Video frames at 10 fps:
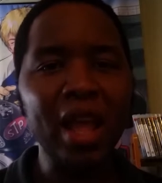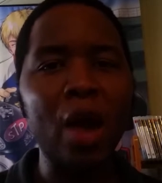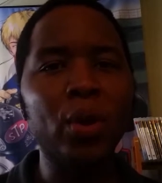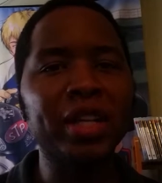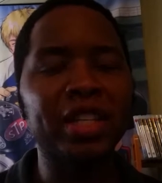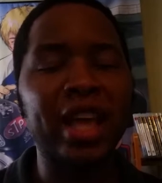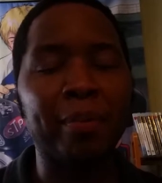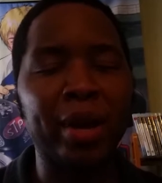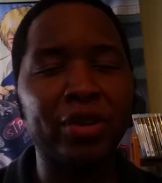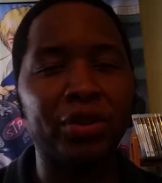I wanted to
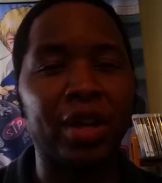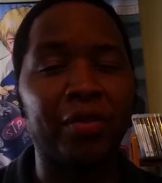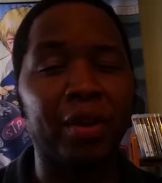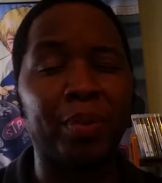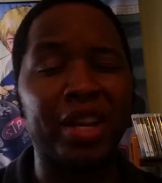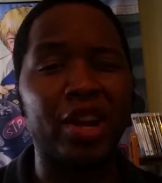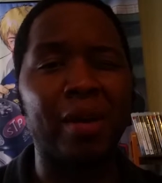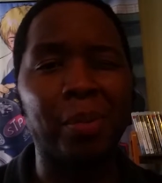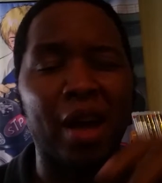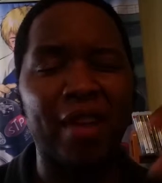take pictures of it, but
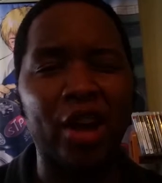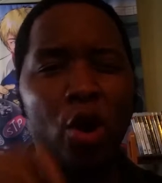if I